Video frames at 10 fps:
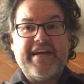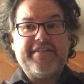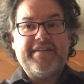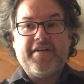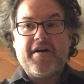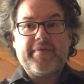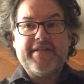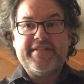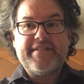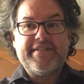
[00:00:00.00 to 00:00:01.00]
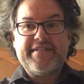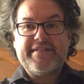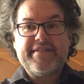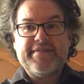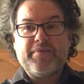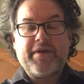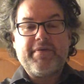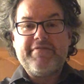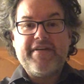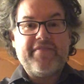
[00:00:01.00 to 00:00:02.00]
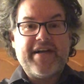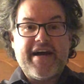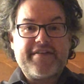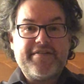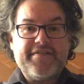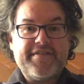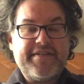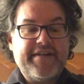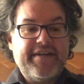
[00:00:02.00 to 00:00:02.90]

Anthony Hopkins is one of my favorite actors.